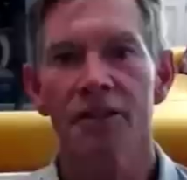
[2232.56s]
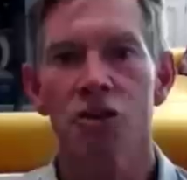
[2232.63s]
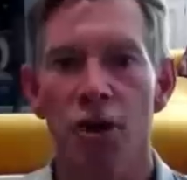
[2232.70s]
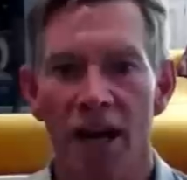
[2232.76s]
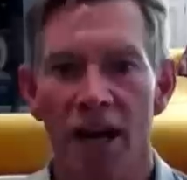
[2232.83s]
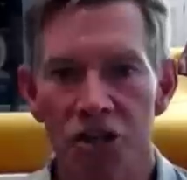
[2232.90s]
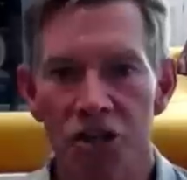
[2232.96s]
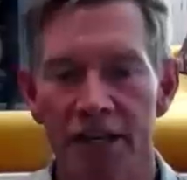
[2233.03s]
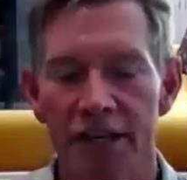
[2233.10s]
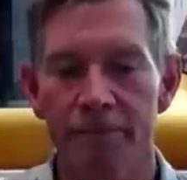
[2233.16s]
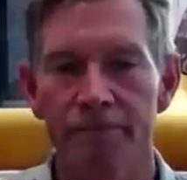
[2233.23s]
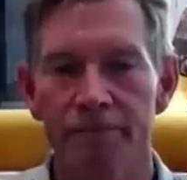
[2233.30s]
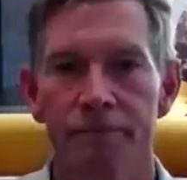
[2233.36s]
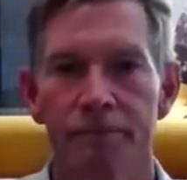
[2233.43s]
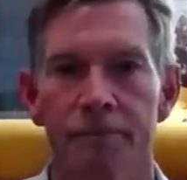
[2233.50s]
of the
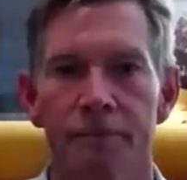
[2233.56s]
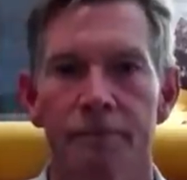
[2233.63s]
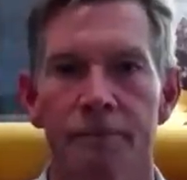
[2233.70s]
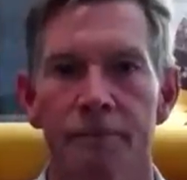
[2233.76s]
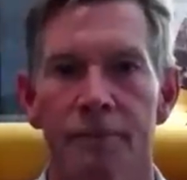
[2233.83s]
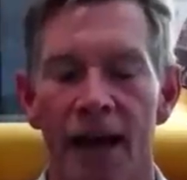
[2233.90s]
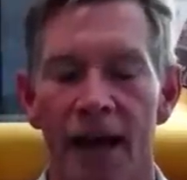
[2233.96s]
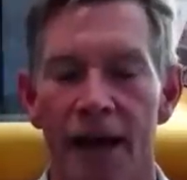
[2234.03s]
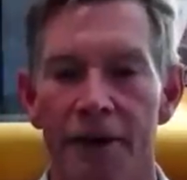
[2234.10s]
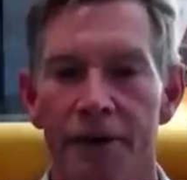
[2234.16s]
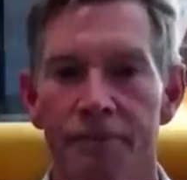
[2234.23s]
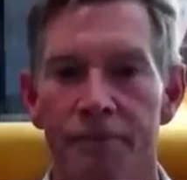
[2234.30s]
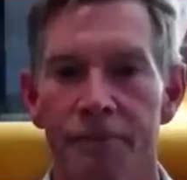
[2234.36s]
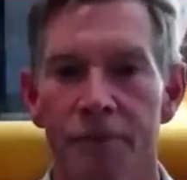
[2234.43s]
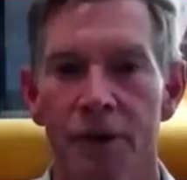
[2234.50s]
tragedy,
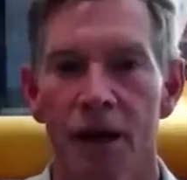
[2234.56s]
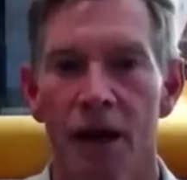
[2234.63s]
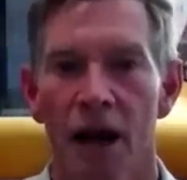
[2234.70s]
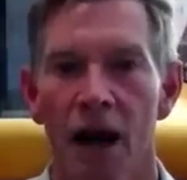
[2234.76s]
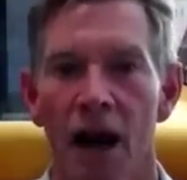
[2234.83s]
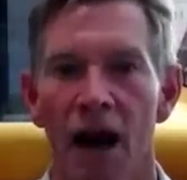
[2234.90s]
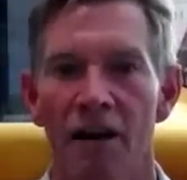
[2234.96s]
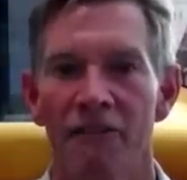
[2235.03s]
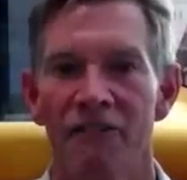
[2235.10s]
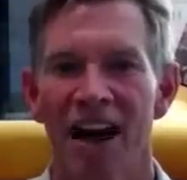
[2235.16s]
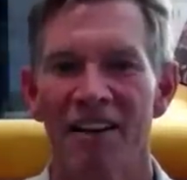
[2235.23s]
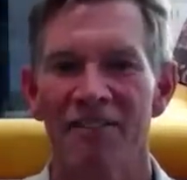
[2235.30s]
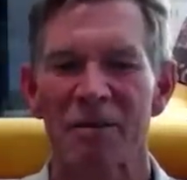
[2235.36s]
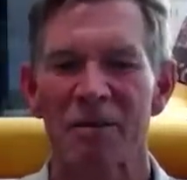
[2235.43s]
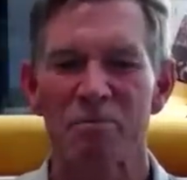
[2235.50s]
Ed, of
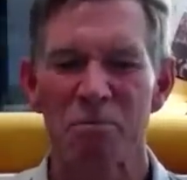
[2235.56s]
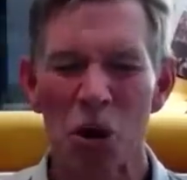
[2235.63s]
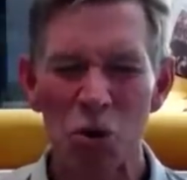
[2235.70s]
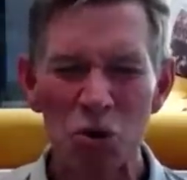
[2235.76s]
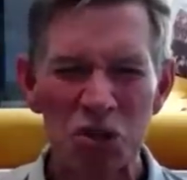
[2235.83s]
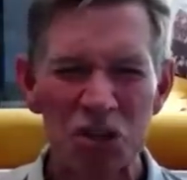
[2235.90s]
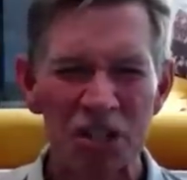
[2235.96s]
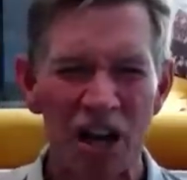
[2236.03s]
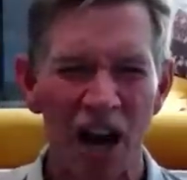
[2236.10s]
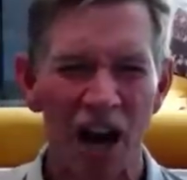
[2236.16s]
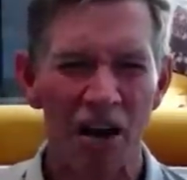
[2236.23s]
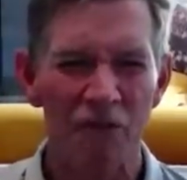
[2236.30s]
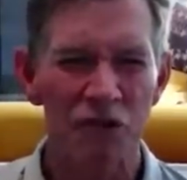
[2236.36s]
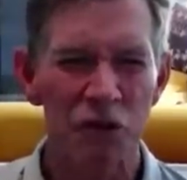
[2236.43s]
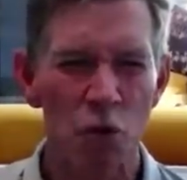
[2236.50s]
having most
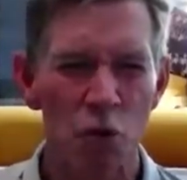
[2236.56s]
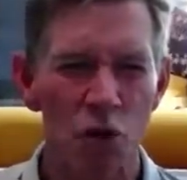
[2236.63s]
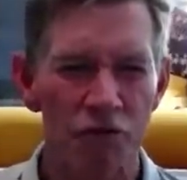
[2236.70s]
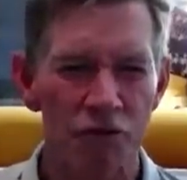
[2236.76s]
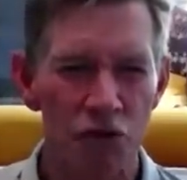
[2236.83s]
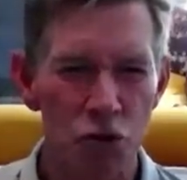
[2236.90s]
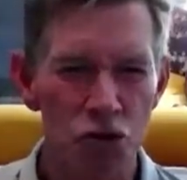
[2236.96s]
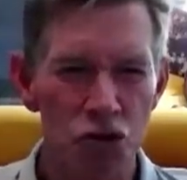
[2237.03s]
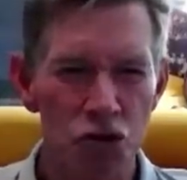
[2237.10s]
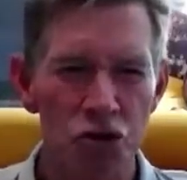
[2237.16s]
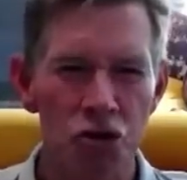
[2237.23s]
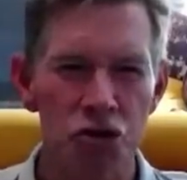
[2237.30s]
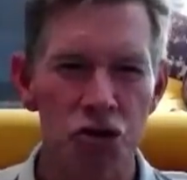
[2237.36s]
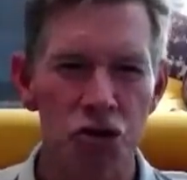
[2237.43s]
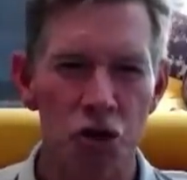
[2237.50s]
of your future
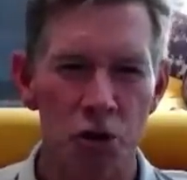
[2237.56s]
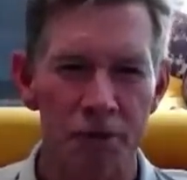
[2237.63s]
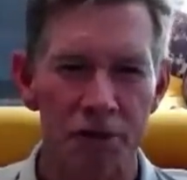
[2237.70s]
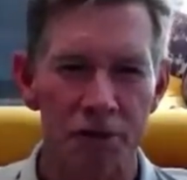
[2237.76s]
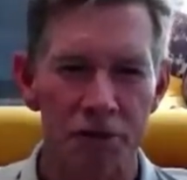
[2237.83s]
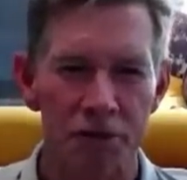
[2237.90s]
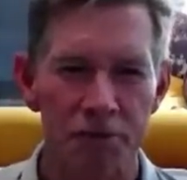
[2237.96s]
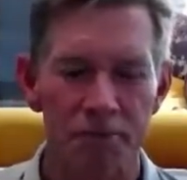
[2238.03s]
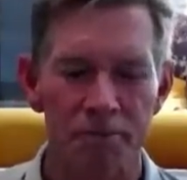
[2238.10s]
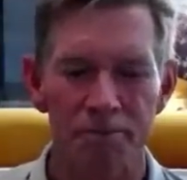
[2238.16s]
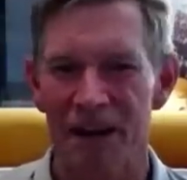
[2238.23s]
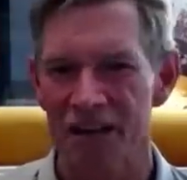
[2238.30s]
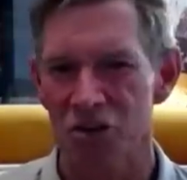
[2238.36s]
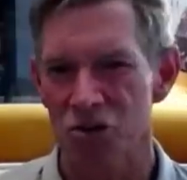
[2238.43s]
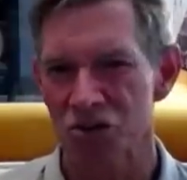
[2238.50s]
determined
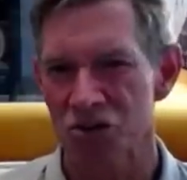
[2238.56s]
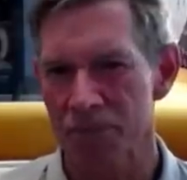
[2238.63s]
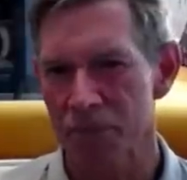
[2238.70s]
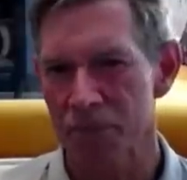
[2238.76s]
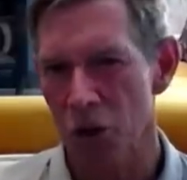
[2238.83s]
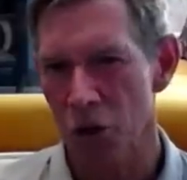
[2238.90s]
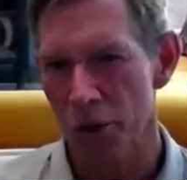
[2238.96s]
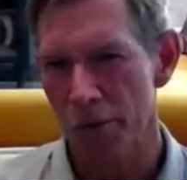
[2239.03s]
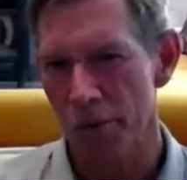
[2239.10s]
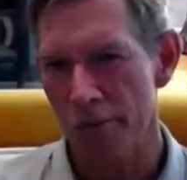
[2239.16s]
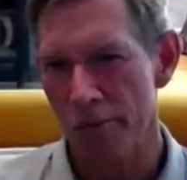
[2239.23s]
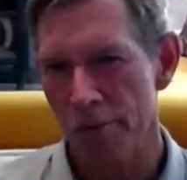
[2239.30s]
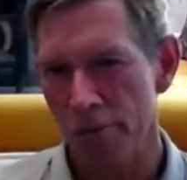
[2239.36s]
by your zip code.